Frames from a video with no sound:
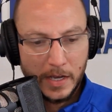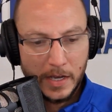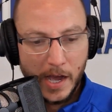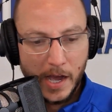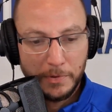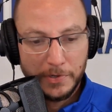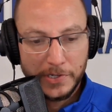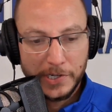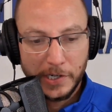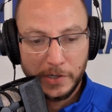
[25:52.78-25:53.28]

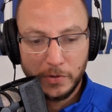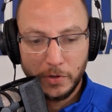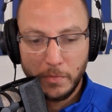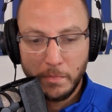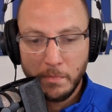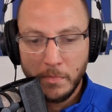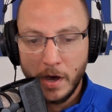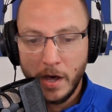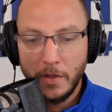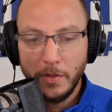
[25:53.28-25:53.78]
a
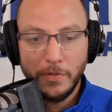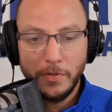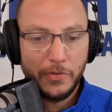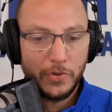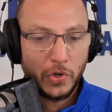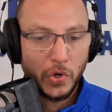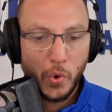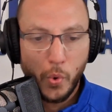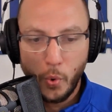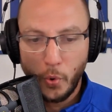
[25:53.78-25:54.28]
particular month,
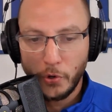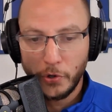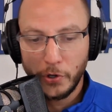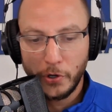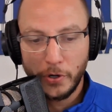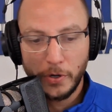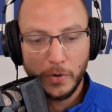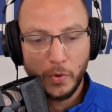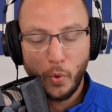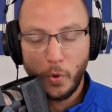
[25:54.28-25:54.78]

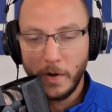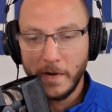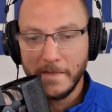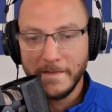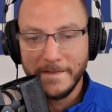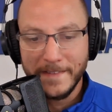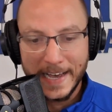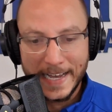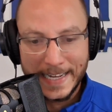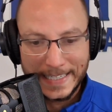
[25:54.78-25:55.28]
quarter, or
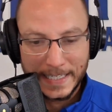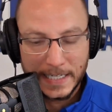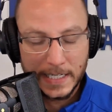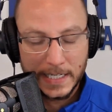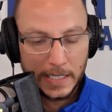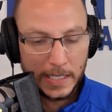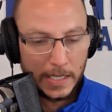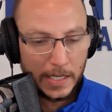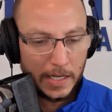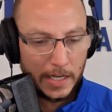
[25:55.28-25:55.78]
event
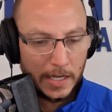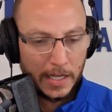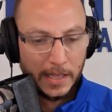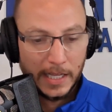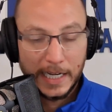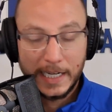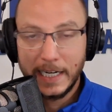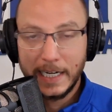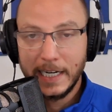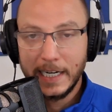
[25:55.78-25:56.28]

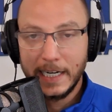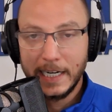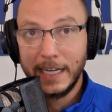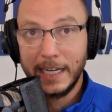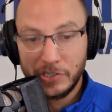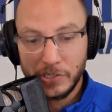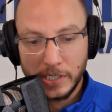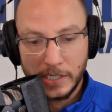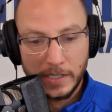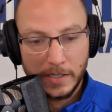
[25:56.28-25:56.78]
like an
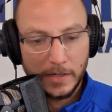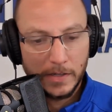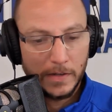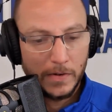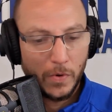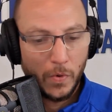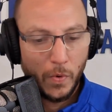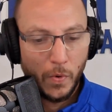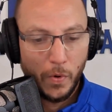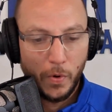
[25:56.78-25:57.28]
election
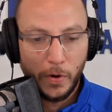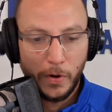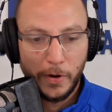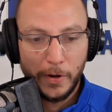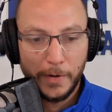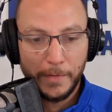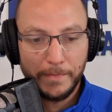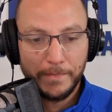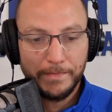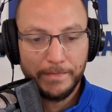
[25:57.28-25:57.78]

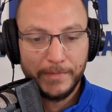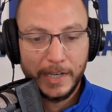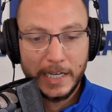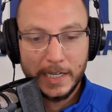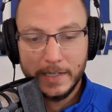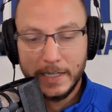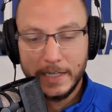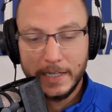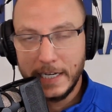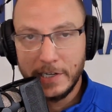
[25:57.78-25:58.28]
or
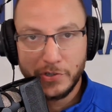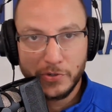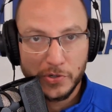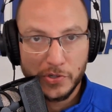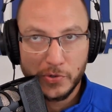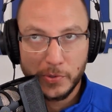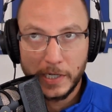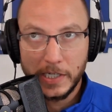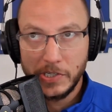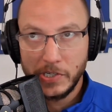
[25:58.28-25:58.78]

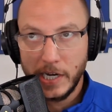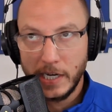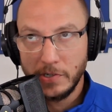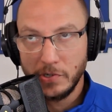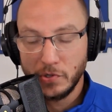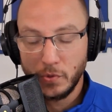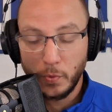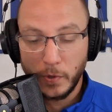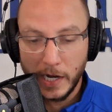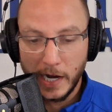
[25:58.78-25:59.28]
interest rate
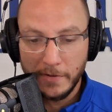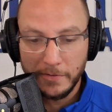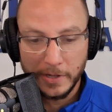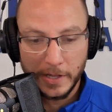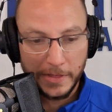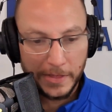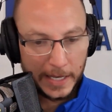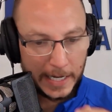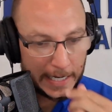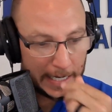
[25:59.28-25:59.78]
changes or
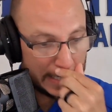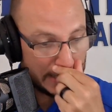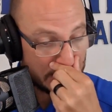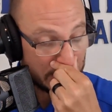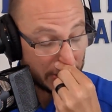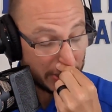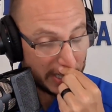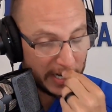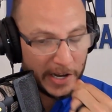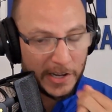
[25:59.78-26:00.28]
whatever the thing
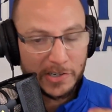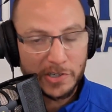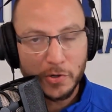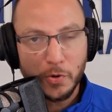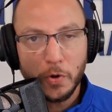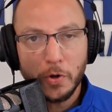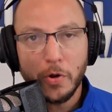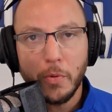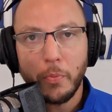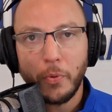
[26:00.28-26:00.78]
is. There's a
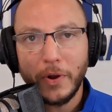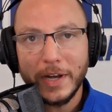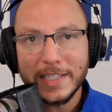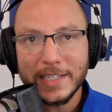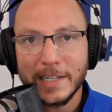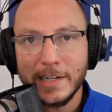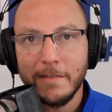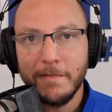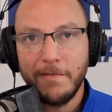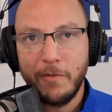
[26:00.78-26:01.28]
historical
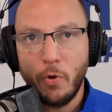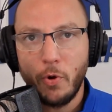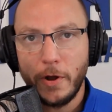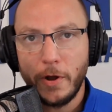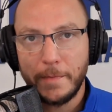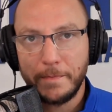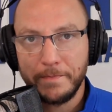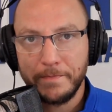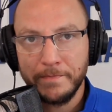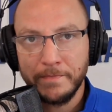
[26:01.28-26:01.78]
precedent
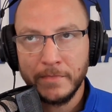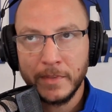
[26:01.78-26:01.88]
for it.